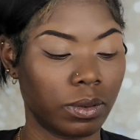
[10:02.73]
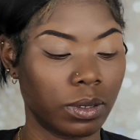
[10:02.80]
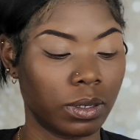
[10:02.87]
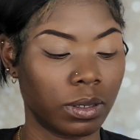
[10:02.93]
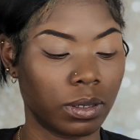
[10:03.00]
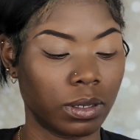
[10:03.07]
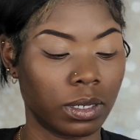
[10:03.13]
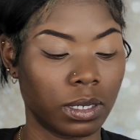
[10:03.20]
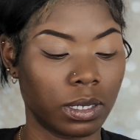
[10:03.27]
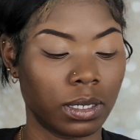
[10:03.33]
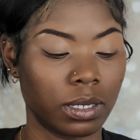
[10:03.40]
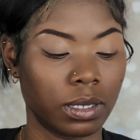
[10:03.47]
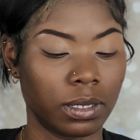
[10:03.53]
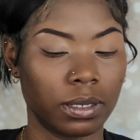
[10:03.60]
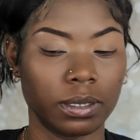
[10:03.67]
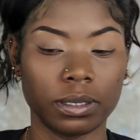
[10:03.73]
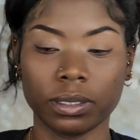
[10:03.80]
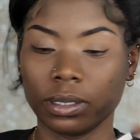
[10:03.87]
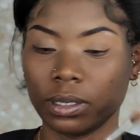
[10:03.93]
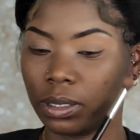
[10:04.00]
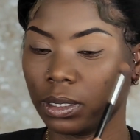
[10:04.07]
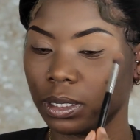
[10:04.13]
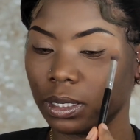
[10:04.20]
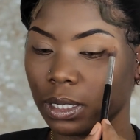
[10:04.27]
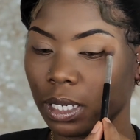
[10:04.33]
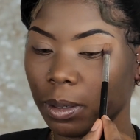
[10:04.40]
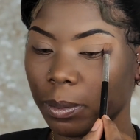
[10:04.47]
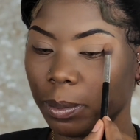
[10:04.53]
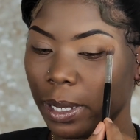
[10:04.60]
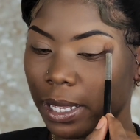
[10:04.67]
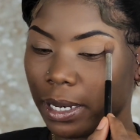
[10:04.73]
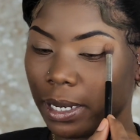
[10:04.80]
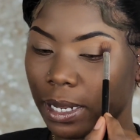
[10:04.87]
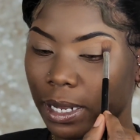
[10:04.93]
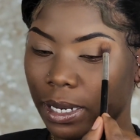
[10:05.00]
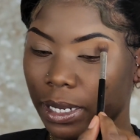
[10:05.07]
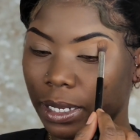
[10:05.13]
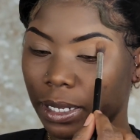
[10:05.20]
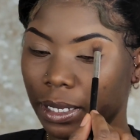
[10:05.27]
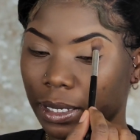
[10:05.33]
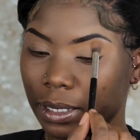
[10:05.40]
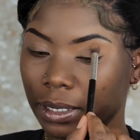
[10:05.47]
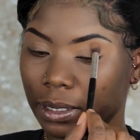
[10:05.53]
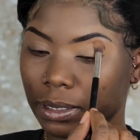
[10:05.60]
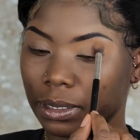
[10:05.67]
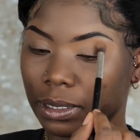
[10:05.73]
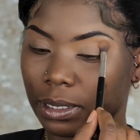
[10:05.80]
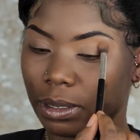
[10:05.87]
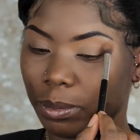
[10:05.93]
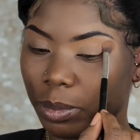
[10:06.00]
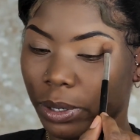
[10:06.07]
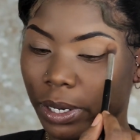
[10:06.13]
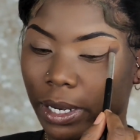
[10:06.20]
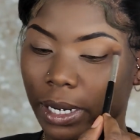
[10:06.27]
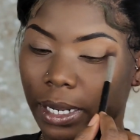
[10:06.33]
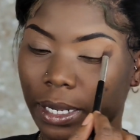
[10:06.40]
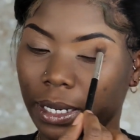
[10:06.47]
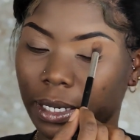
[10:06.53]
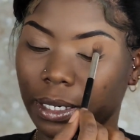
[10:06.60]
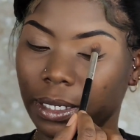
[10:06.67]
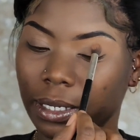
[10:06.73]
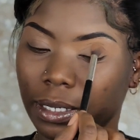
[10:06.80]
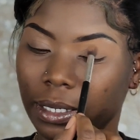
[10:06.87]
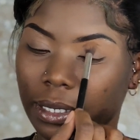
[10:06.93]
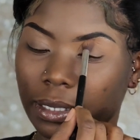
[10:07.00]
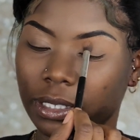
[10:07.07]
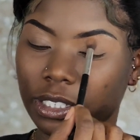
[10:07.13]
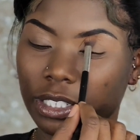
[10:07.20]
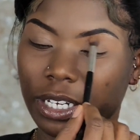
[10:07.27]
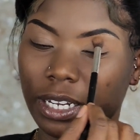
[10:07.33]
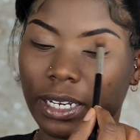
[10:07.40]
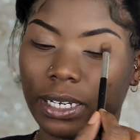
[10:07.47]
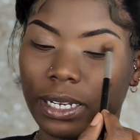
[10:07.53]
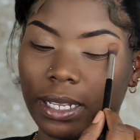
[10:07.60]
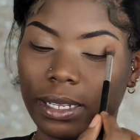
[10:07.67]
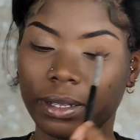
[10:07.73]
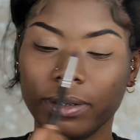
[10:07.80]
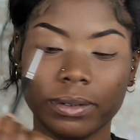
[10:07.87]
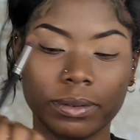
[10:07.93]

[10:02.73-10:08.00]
gonna just keep patting that in to to bring that shine down.